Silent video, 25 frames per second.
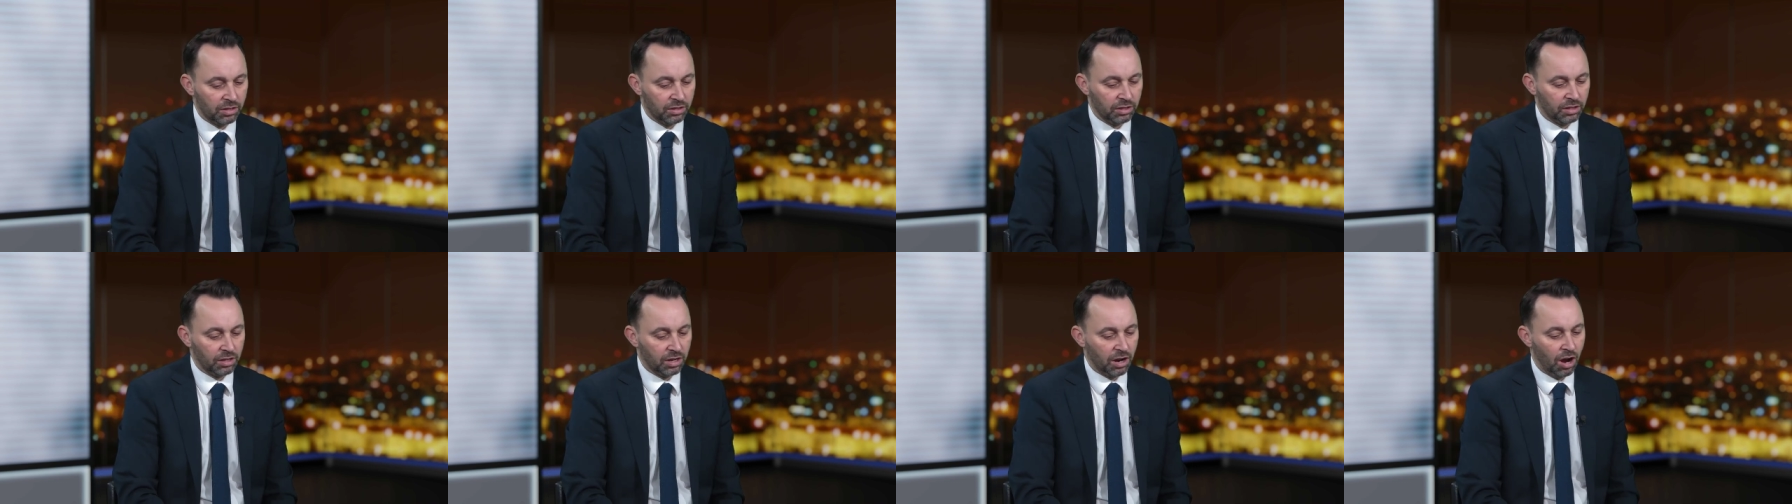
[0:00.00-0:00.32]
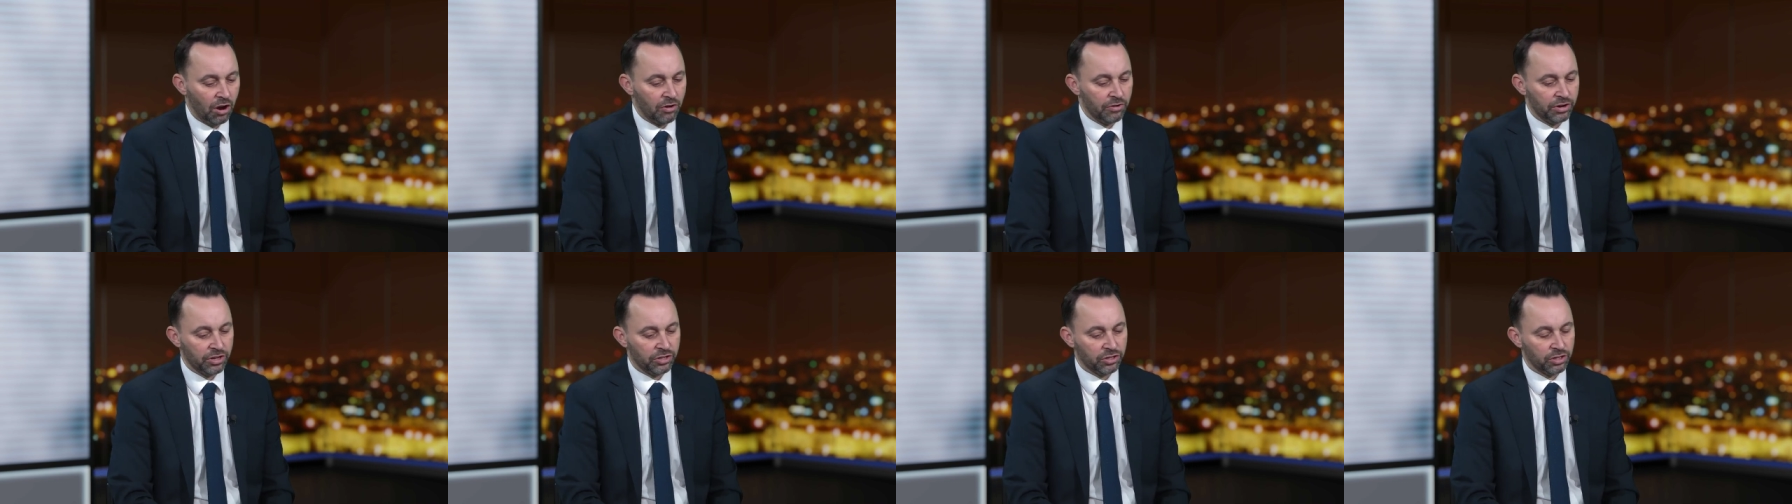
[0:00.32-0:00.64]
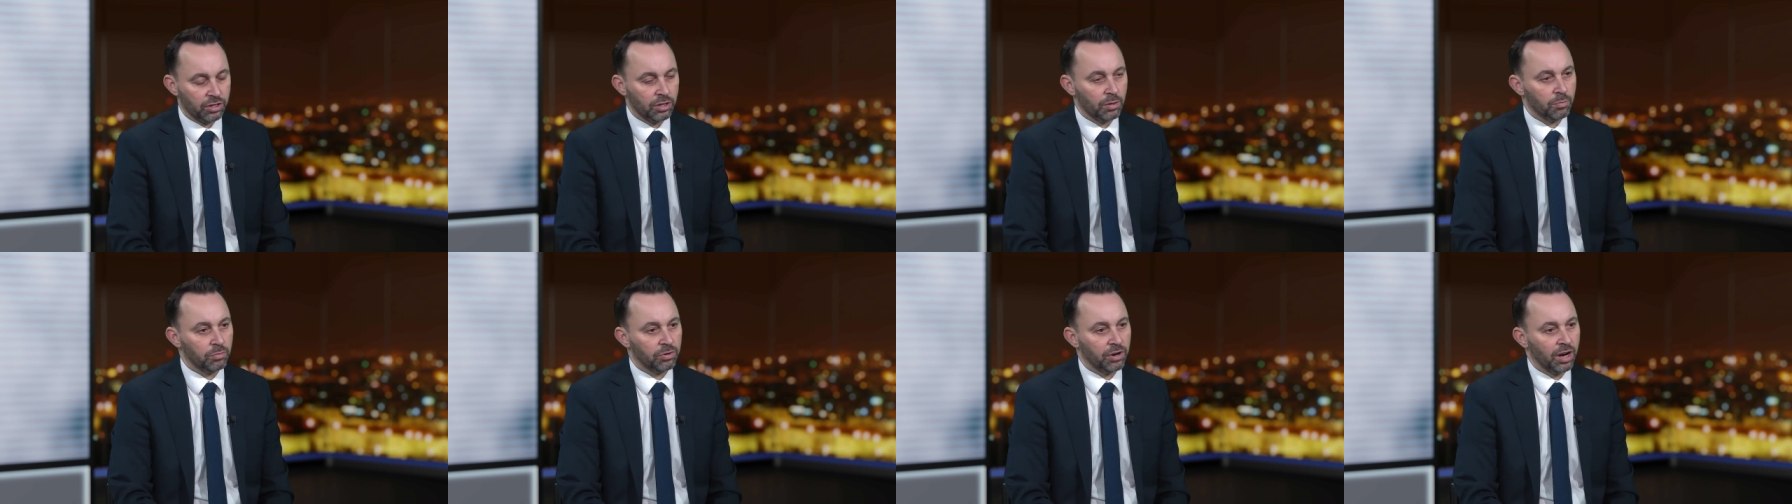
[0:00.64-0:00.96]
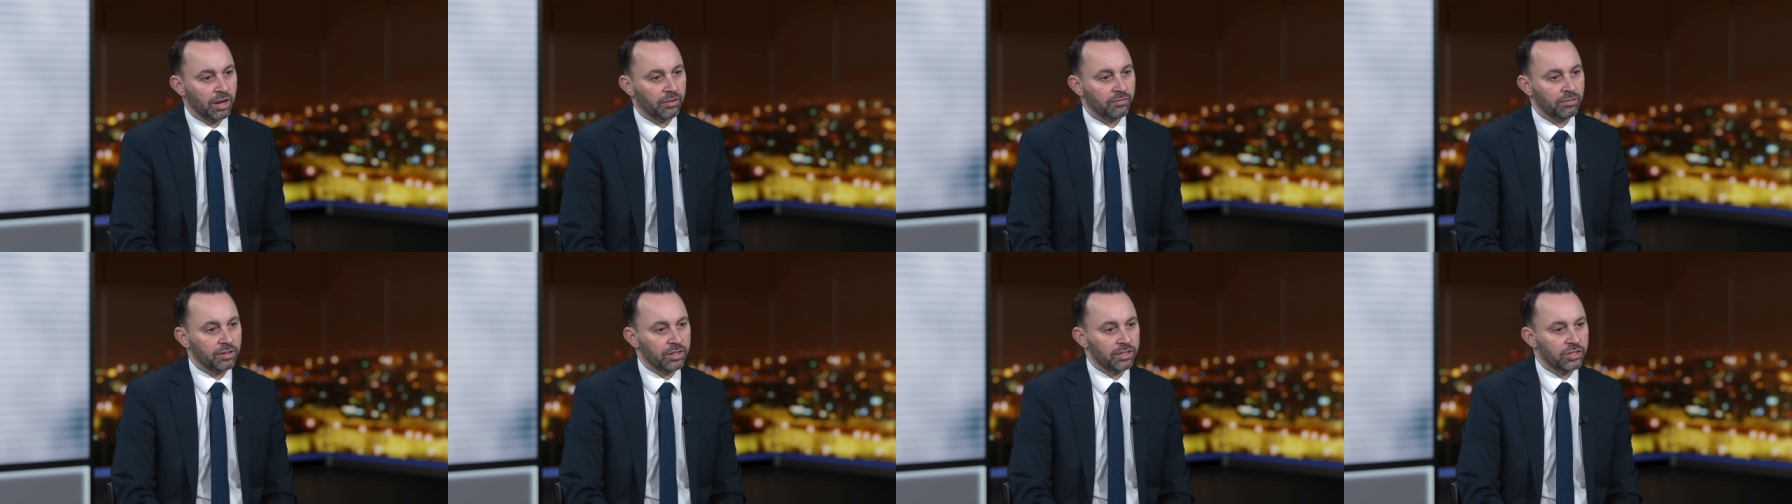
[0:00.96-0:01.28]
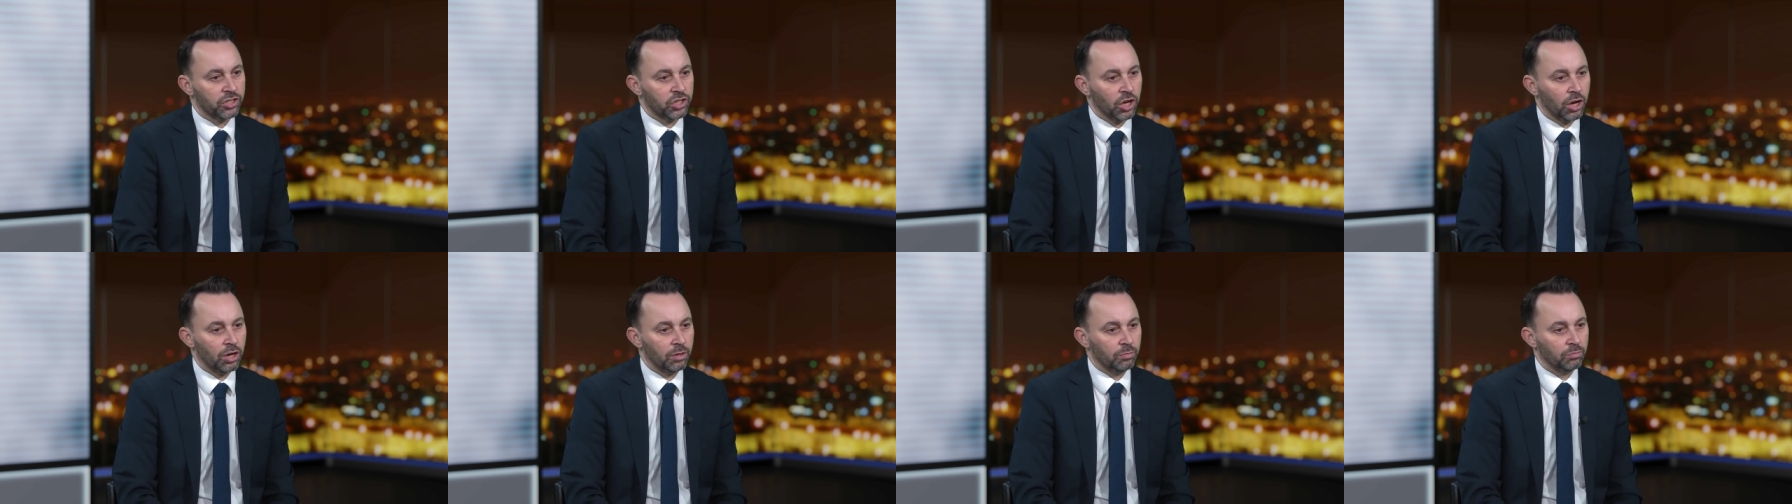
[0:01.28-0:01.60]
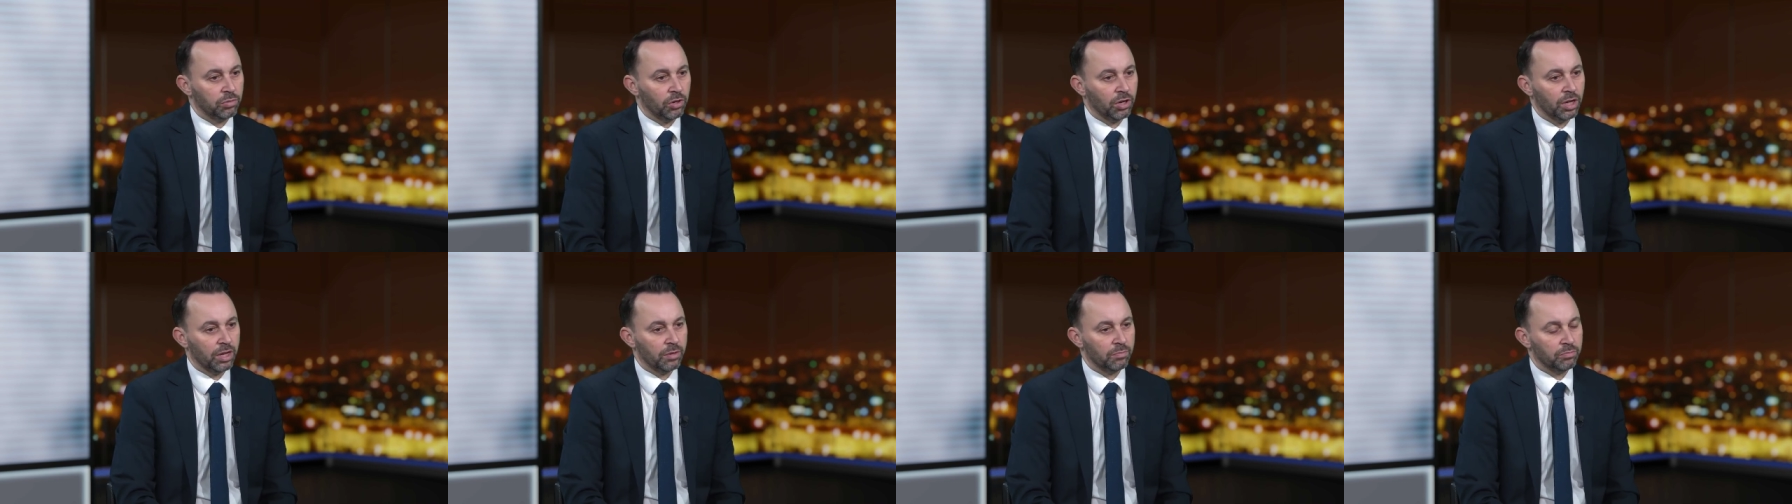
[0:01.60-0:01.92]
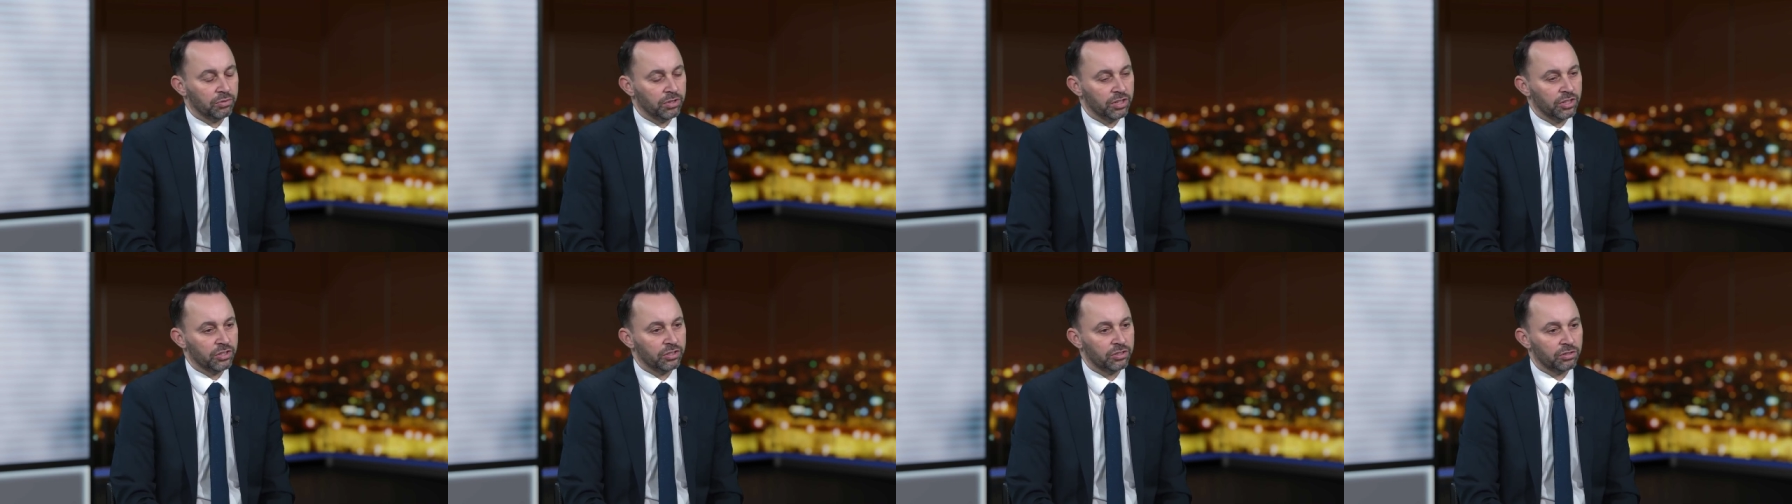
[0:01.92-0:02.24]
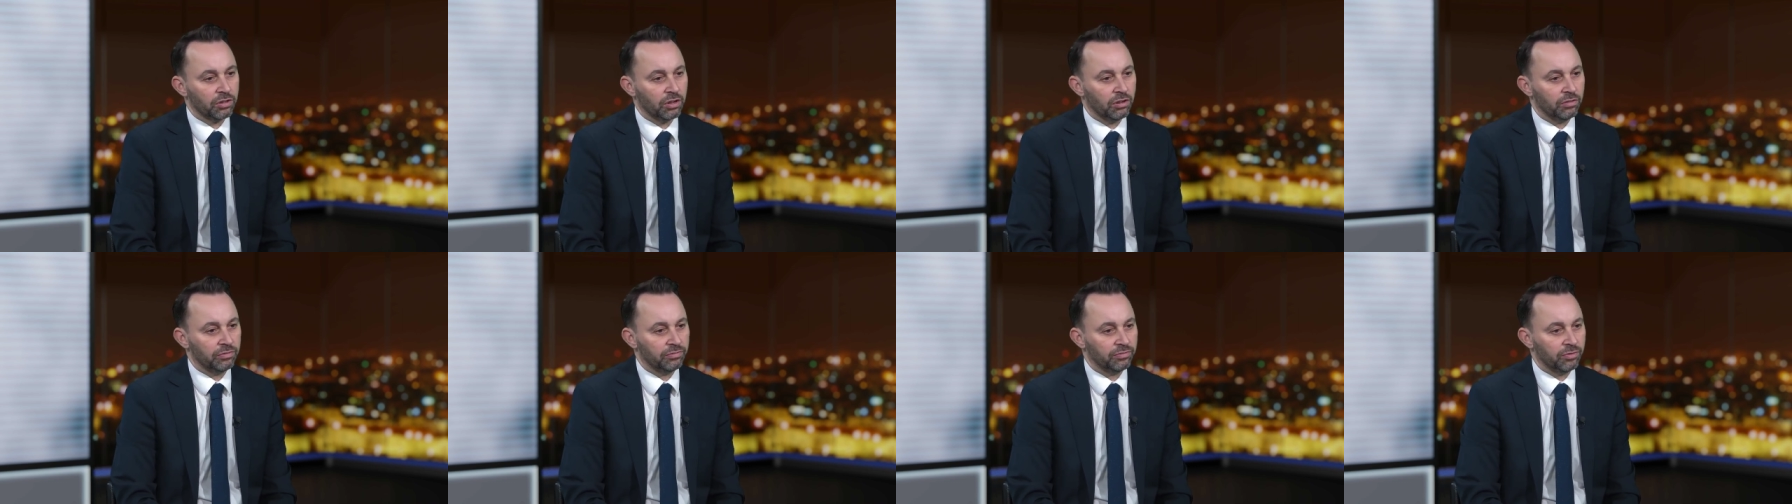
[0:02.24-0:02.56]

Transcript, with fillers: the courage and the bravery shown by British uh,